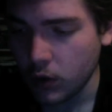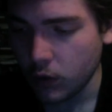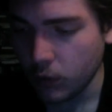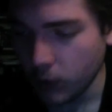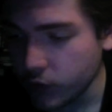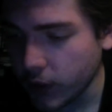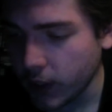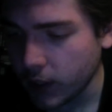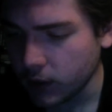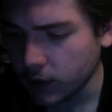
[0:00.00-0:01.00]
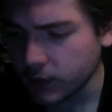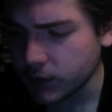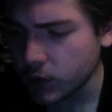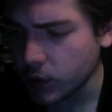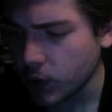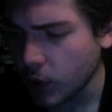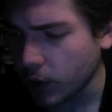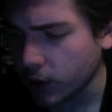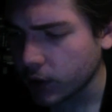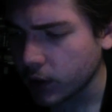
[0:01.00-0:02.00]
One train leaves New
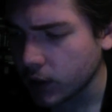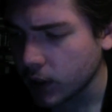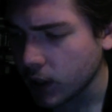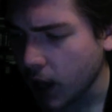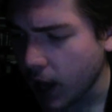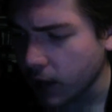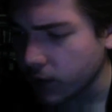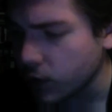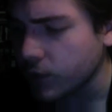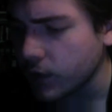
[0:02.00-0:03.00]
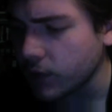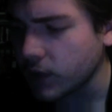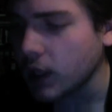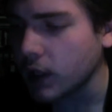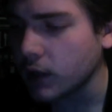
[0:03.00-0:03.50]
York at 2:15,